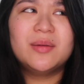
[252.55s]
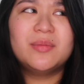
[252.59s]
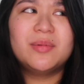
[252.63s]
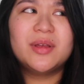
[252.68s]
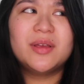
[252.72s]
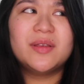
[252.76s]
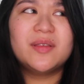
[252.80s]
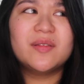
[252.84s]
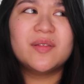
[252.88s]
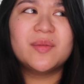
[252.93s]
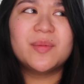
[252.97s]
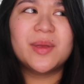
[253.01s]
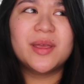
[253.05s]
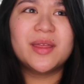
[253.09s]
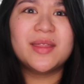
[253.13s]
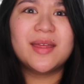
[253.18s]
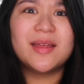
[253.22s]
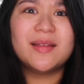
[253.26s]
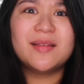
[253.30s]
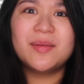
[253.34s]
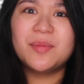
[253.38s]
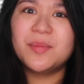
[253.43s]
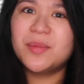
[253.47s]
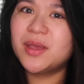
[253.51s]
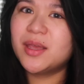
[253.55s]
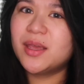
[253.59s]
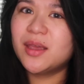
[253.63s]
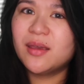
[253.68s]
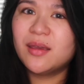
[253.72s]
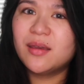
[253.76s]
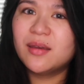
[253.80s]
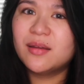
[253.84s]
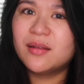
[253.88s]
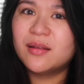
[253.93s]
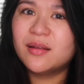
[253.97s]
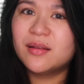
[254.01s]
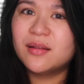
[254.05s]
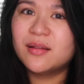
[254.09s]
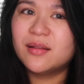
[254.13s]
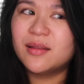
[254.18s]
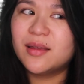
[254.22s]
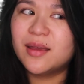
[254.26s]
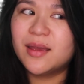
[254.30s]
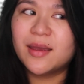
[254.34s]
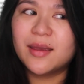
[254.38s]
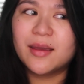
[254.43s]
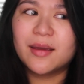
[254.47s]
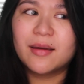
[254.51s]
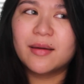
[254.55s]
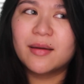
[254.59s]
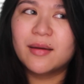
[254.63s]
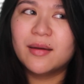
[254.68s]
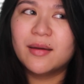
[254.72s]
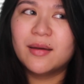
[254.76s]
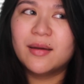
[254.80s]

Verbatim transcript: Please explain that to me. Like,